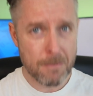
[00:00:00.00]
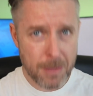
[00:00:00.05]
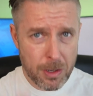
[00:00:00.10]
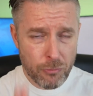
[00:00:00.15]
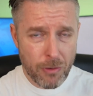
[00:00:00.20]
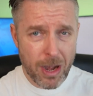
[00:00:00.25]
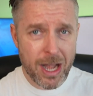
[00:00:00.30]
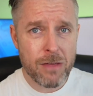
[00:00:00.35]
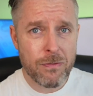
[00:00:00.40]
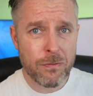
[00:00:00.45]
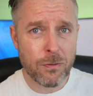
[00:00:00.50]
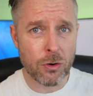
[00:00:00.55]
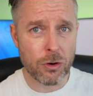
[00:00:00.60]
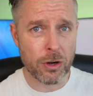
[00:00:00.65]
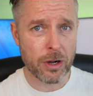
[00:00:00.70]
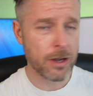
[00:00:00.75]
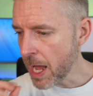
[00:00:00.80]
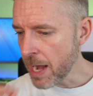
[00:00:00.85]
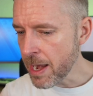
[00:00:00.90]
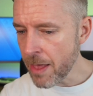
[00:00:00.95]
Be ready
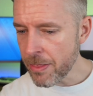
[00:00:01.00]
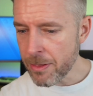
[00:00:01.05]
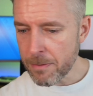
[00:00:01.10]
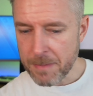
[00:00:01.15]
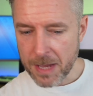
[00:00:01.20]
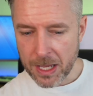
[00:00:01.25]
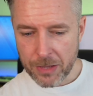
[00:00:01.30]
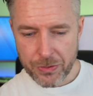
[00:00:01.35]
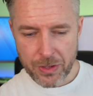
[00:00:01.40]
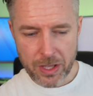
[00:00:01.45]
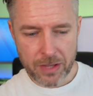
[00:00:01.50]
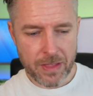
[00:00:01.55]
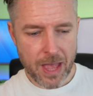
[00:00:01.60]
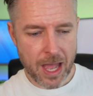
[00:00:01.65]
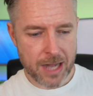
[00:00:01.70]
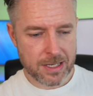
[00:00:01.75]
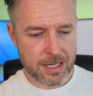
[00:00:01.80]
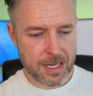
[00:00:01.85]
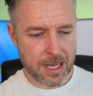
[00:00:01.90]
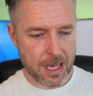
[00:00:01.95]
for it. Another big thing
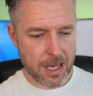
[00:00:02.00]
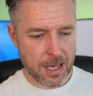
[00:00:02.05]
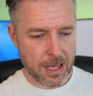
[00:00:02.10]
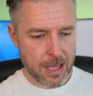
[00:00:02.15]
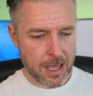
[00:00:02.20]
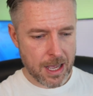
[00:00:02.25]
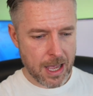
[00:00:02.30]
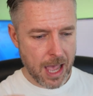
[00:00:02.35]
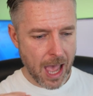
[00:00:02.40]
that uh,